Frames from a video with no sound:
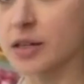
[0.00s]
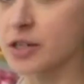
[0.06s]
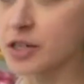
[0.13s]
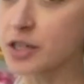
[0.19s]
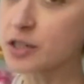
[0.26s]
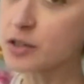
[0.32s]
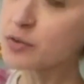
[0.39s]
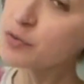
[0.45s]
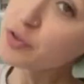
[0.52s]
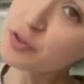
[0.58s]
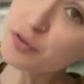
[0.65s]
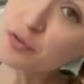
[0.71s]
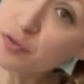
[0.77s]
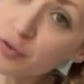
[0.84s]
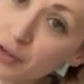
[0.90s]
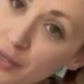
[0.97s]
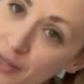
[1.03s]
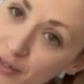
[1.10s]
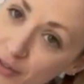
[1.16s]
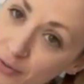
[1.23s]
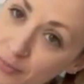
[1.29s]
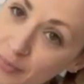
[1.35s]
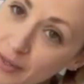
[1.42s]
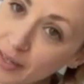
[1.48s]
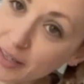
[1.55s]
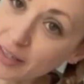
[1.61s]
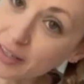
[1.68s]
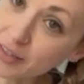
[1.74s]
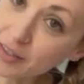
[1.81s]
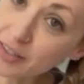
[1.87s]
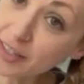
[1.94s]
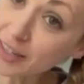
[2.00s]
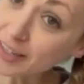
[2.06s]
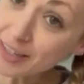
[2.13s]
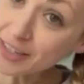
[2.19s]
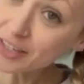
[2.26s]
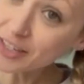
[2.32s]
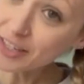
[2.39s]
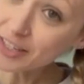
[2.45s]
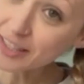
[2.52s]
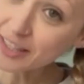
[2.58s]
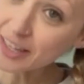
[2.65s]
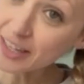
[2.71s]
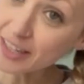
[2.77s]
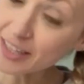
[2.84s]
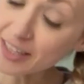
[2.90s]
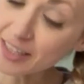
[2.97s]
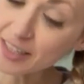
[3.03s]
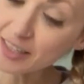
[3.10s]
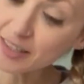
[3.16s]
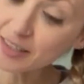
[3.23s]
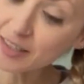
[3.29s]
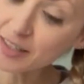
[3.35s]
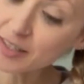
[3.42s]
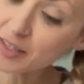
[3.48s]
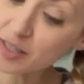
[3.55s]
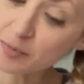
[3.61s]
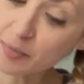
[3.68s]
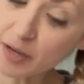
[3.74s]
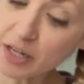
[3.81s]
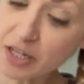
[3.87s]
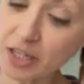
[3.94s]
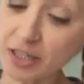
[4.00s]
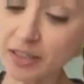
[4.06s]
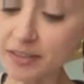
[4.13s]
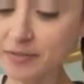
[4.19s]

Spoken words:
Just feel free to make it delicious and special.